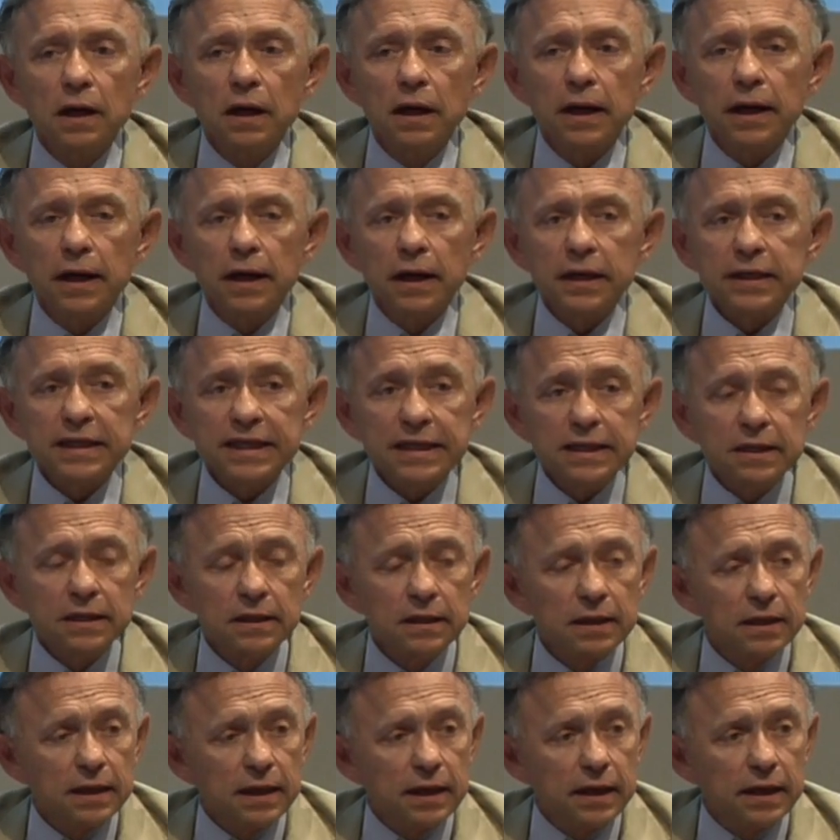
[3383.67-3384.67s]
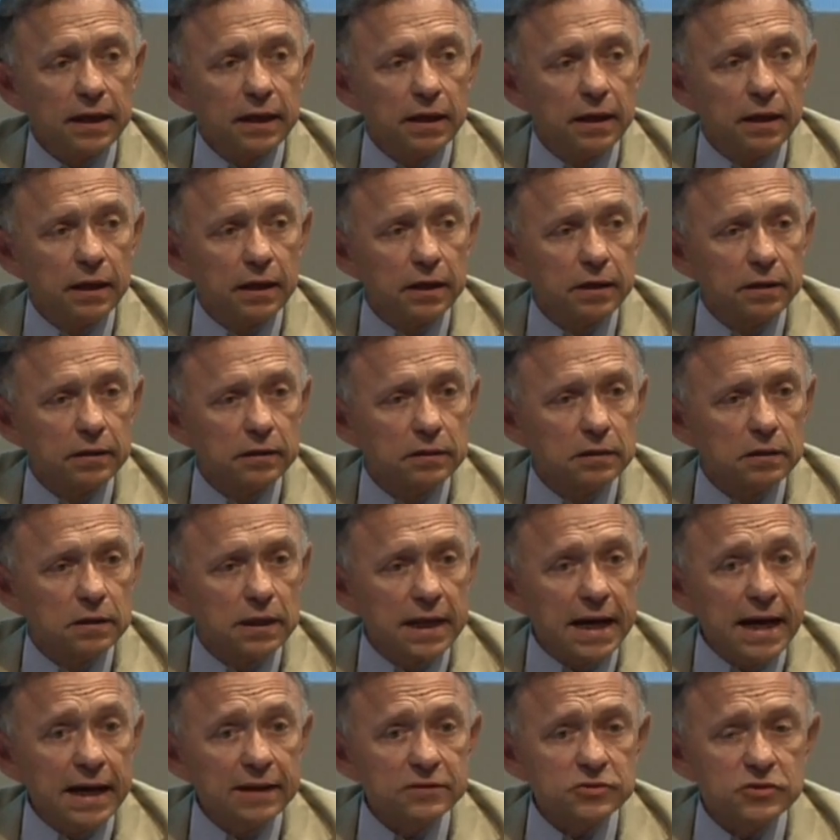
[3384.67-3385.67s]
uh, uh,
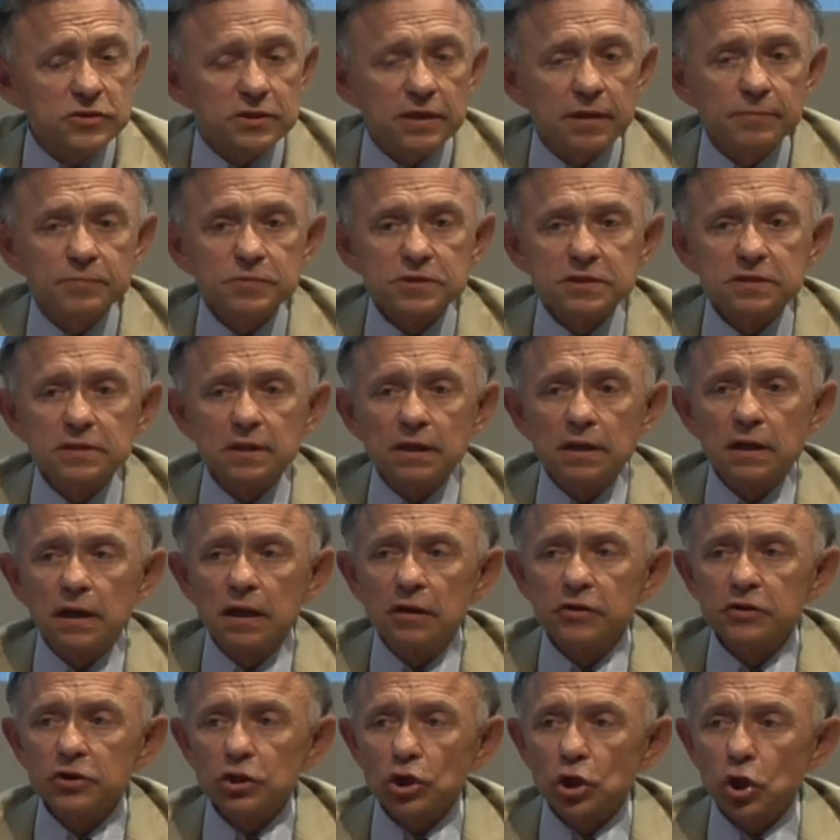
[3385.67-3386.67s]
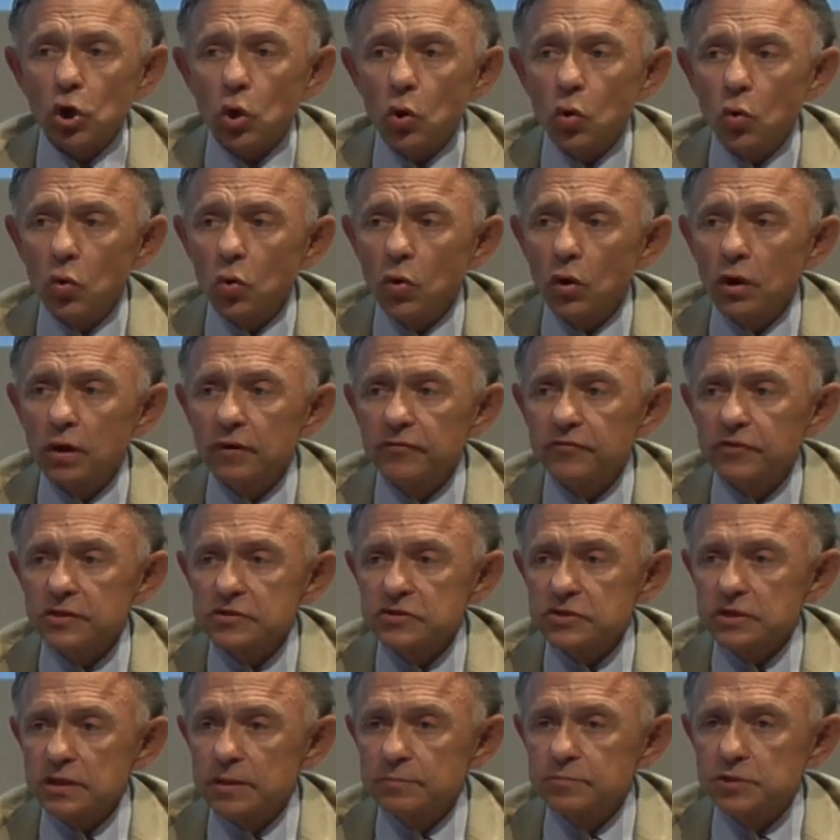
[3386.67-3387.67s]
concepts that are at the core of the
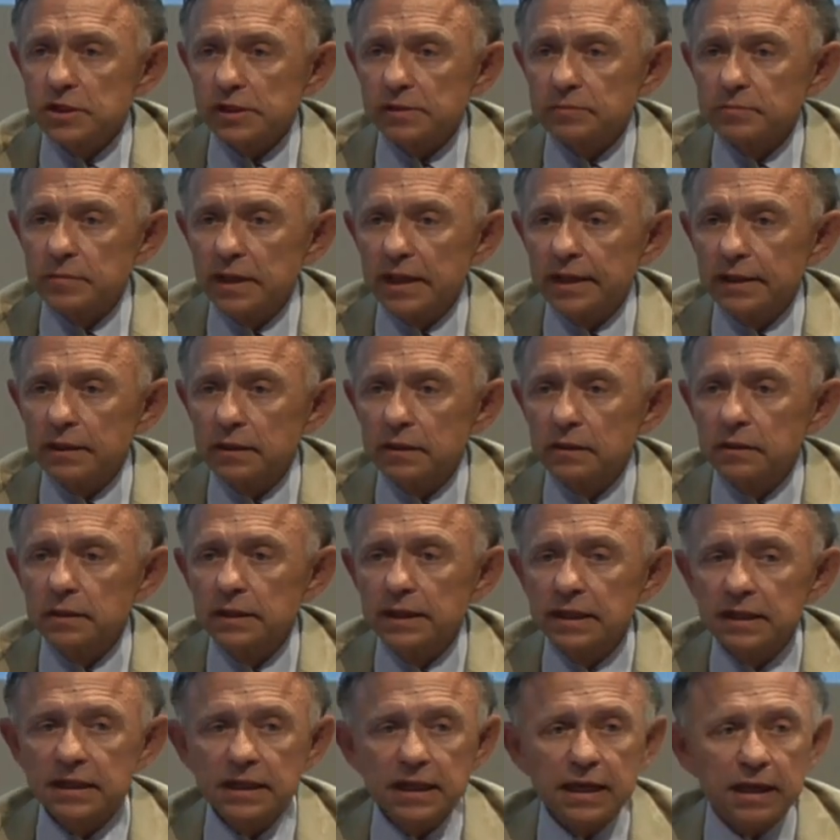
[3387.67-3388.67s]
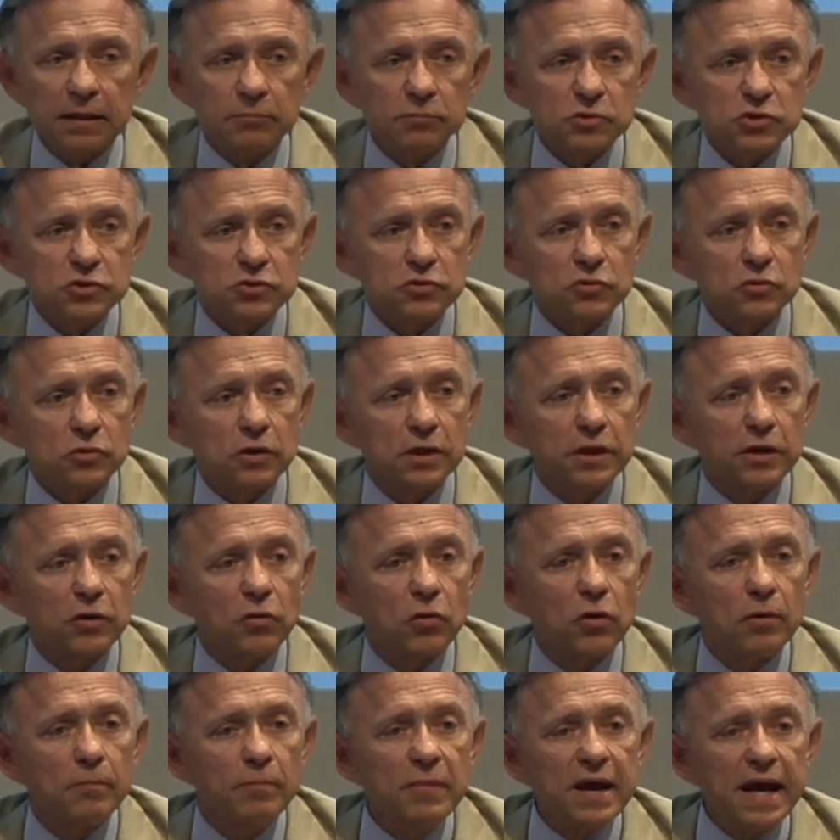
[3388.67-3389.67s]
subject matter in chemistry
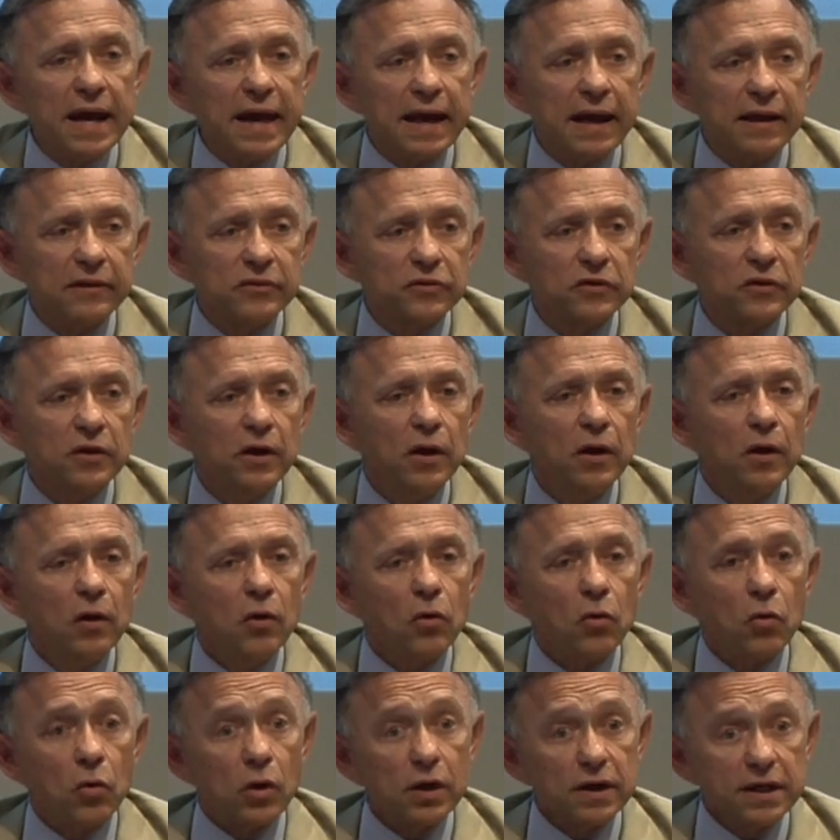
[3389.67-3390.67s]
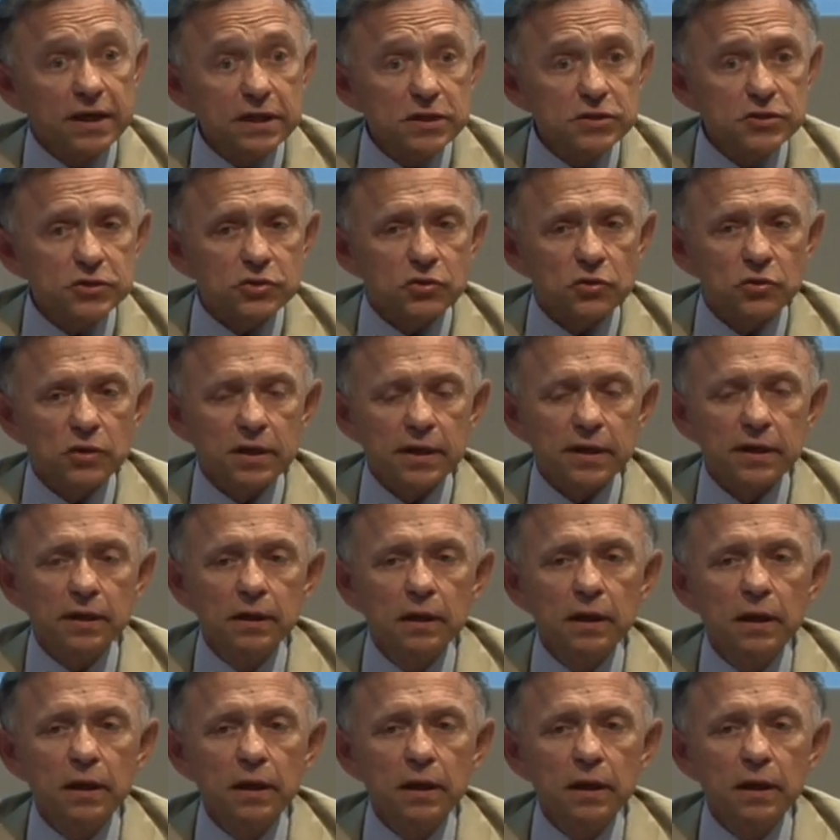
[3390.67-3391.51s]
or math or history